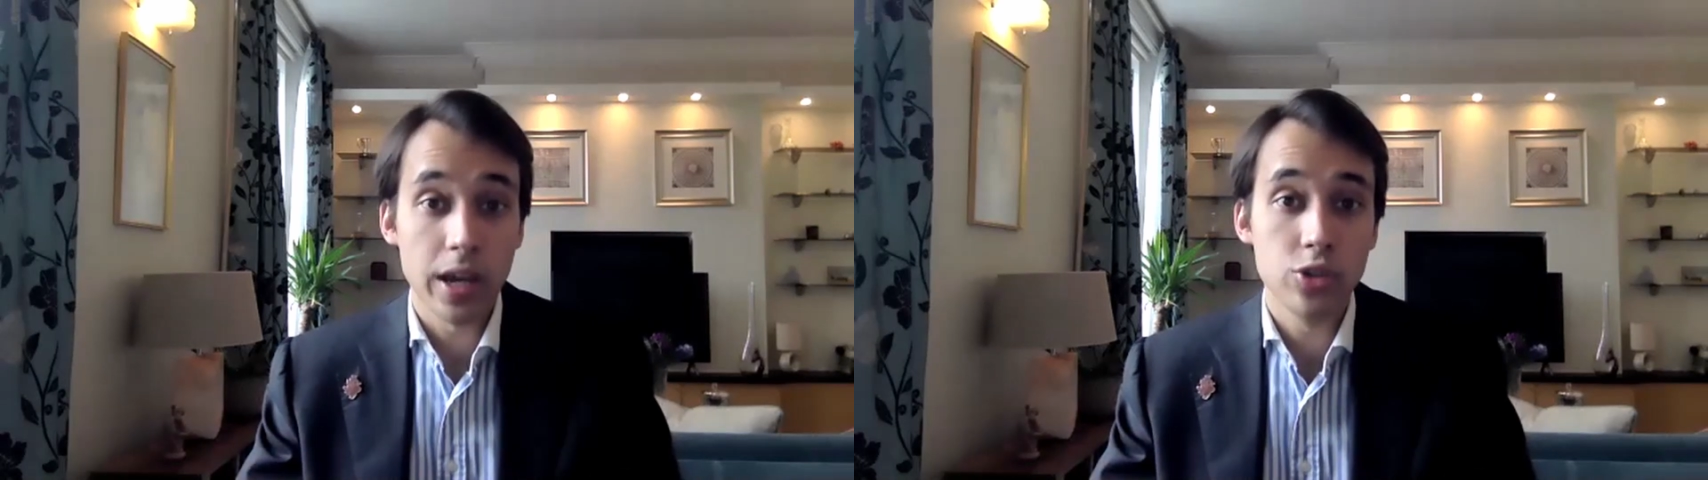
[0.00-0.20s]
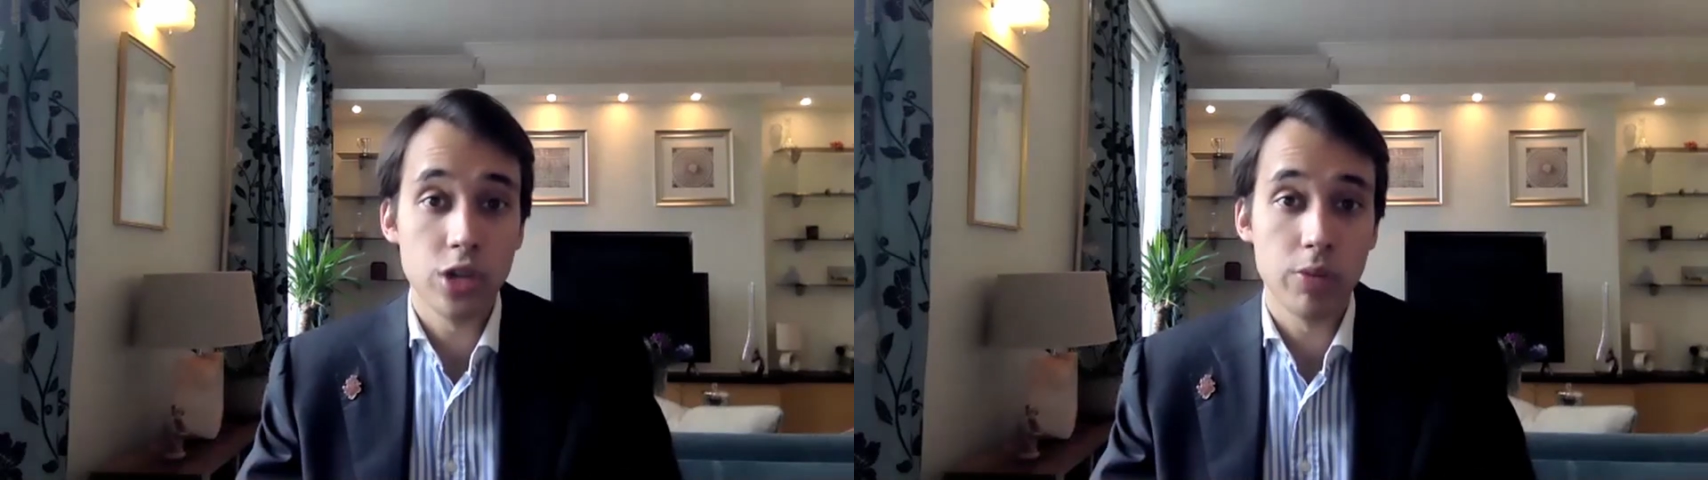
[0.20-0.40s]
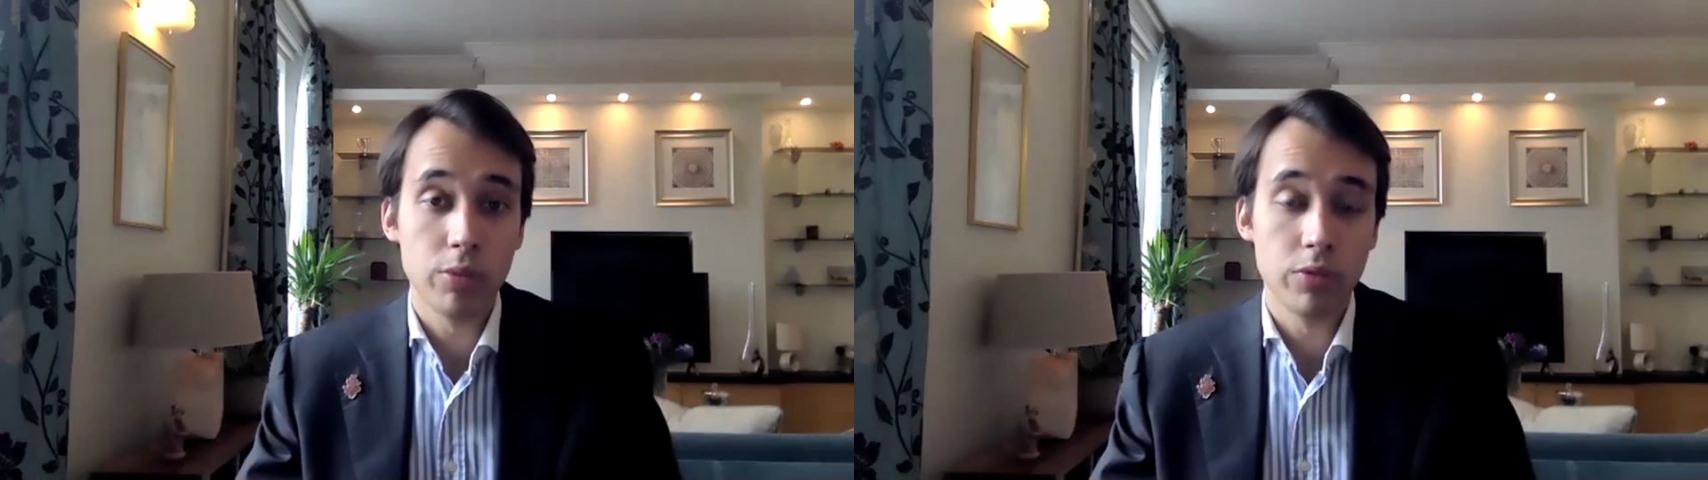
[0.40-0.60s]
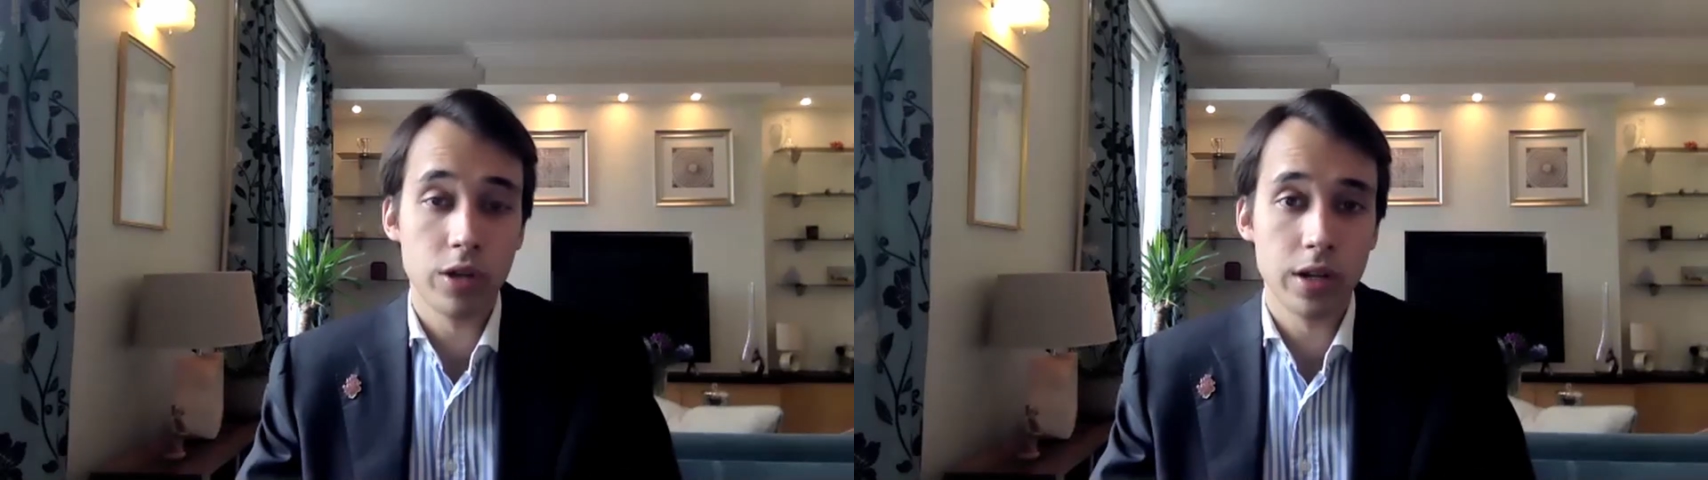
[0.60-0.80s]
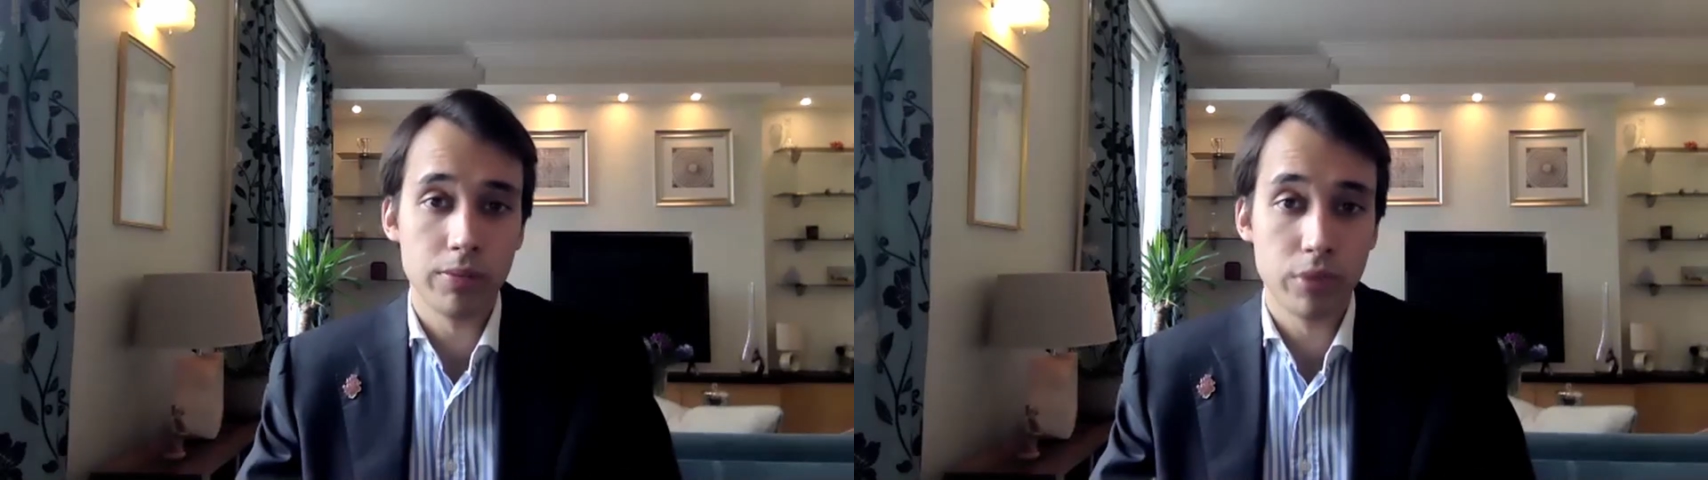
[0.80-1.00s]
A and J, we
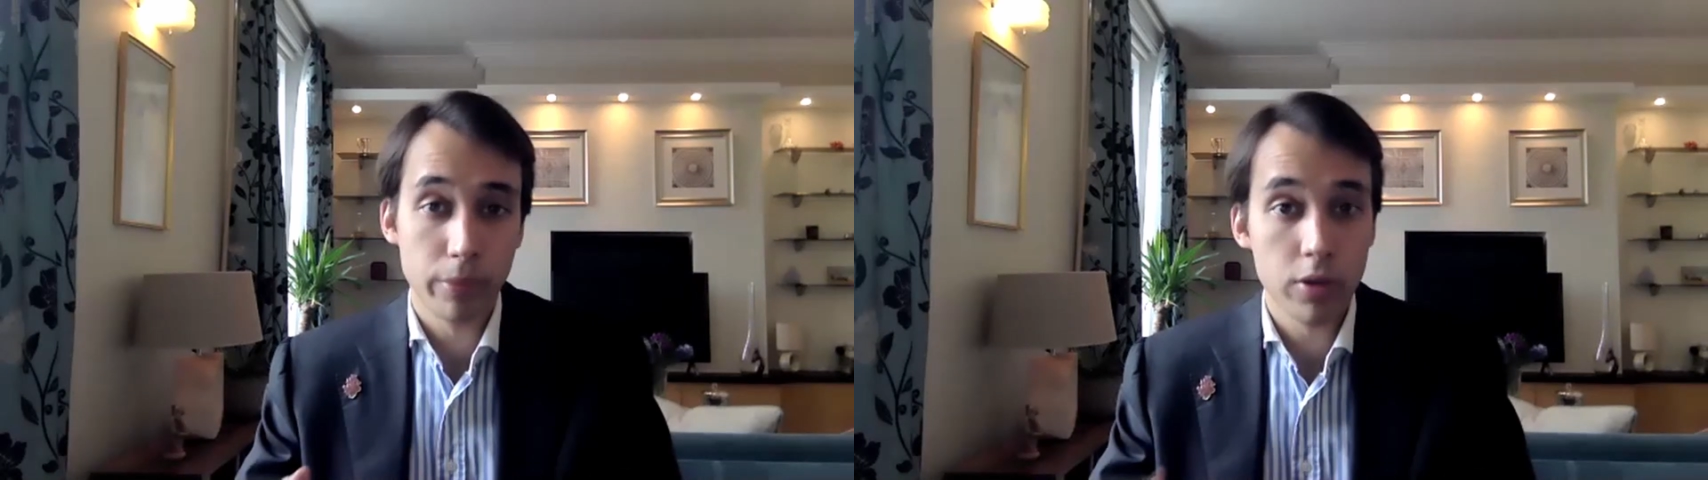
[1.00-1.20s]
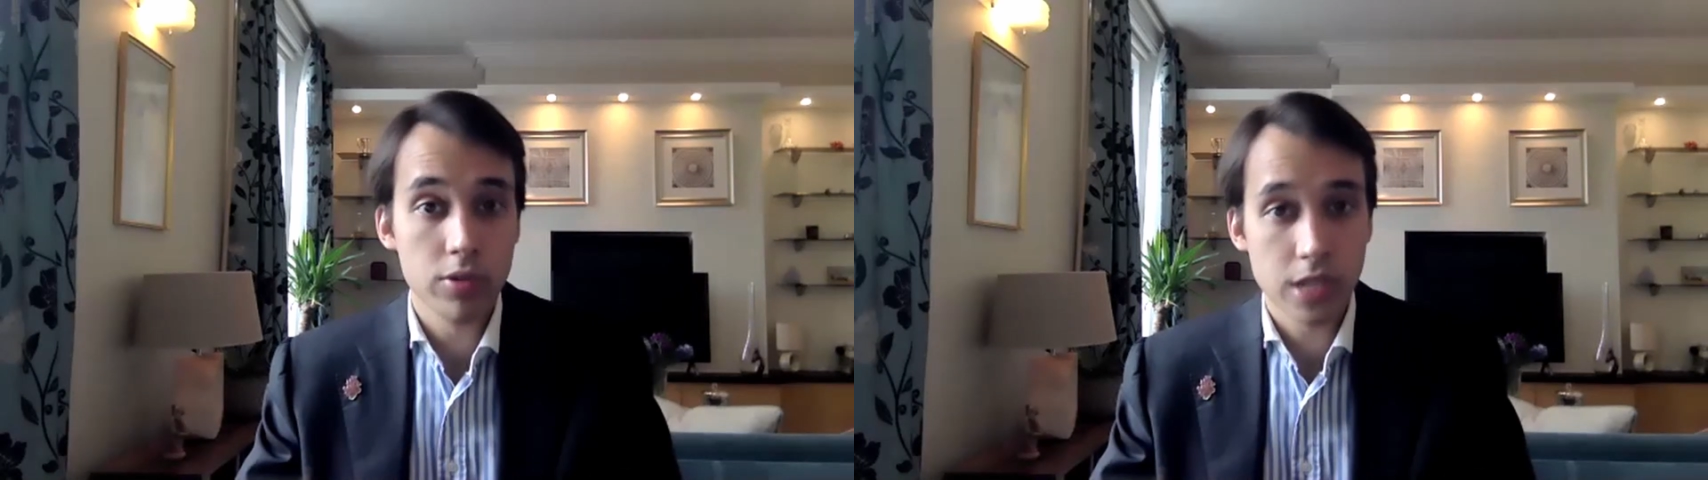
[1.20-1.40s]
run a pro bono